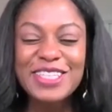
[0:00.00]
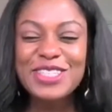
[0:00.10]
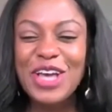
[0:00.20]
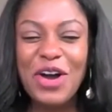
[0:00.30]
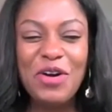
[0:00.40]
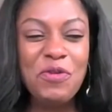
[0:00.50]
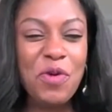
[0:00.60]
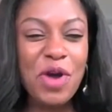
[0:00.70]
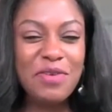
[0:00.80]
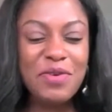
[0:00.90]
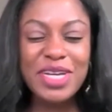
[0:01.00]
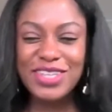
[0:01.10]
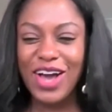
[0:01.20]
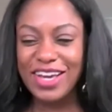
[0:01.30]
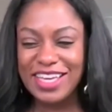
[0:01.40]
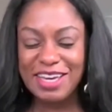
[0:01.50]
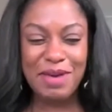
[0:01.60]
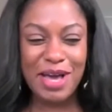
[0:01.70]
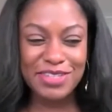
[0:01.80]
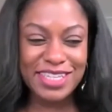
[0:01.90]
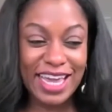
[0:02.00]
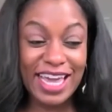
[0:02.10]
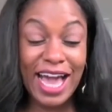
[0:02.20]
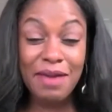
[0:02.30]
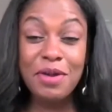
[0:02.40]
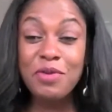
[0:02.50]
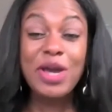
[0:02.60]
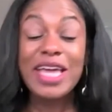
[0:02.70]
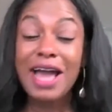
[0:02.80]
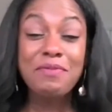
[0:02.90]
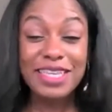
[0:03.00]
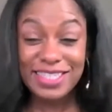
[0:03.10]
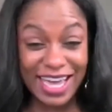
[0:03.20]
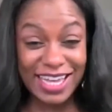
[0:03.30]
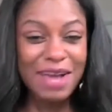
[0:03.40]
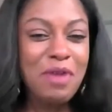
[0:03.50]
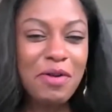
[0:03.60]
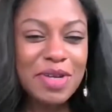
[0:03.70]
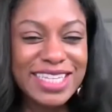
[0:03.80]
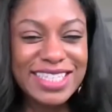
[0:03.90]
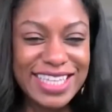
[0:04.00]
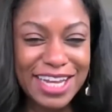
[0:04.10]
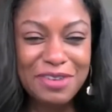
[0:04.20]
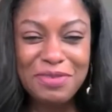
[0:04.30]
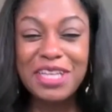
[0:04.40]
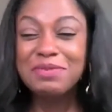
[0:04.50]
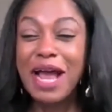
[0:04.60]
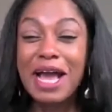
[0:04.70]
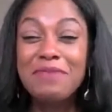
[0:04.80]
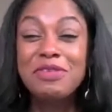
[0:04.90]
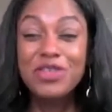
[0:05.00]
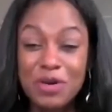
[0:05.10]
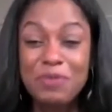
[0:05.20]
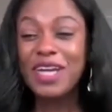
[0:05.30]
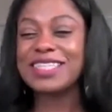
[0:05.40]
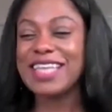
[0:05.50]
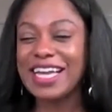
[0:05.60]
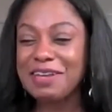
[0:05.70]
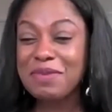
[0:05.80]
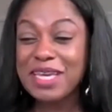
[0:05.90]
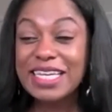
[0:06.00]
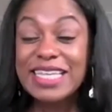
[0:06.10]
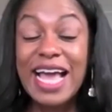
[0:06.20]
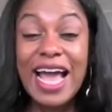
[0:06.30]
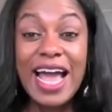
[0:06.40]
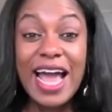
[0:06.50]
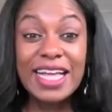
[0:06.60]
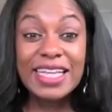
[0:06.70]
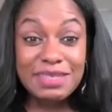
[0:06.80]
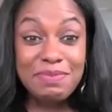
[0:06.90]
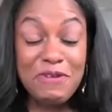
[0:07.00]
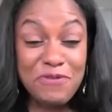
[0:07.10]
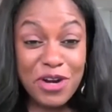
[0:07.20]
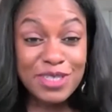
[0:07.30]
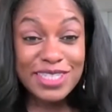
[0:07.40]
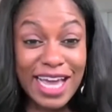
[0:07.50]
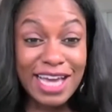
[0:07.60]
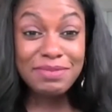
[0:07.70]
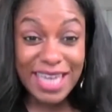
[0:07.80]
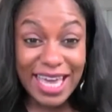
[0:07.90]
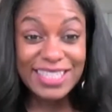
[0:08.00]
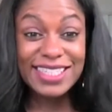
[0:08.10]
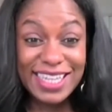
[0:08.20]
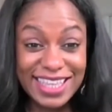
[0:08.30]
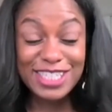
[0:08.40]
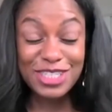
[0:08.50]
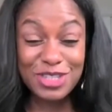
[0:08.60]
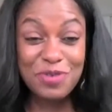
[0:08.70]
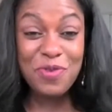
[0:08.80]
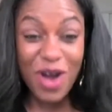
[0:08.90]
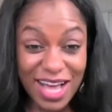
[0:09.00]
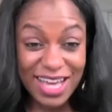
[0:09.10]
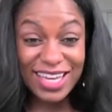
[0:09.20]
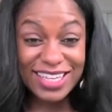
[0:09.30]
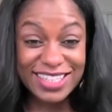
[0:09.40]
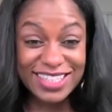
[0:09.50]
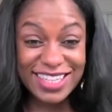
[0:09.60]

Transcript: So what are we talking about today? I'm excited. I'm always excited, Russ, but I'm super excited because this is my first time tasting these two wines.